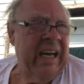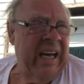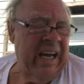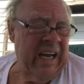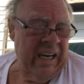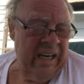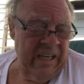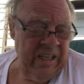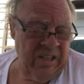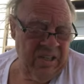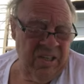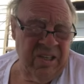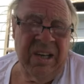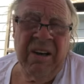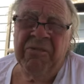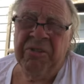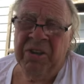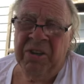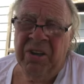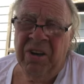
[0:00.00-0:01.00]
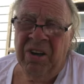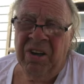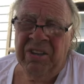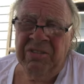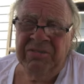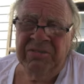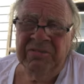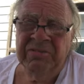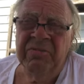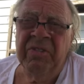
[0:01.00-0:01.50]
And it's difficult,
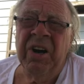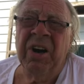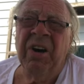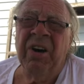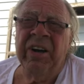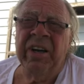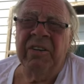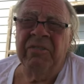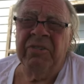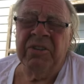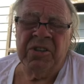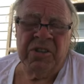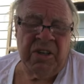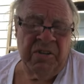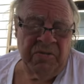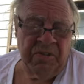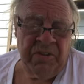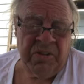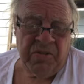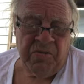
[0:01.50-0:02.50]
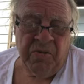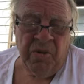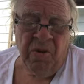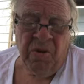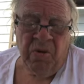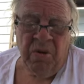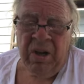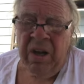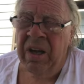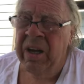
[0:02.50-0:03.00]
very. If it's
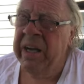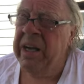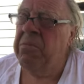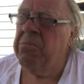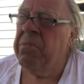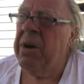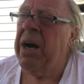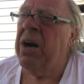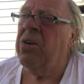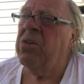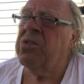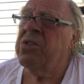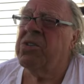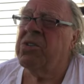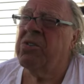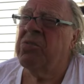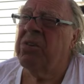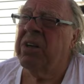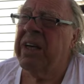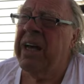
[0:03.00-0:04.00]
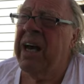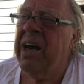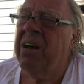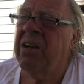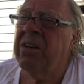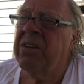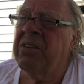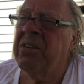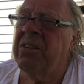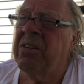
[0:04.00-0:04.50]
full, well, 8 pounds to a
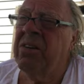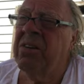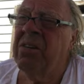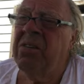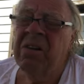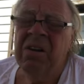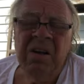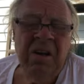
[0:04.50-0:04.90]
gallon, you know.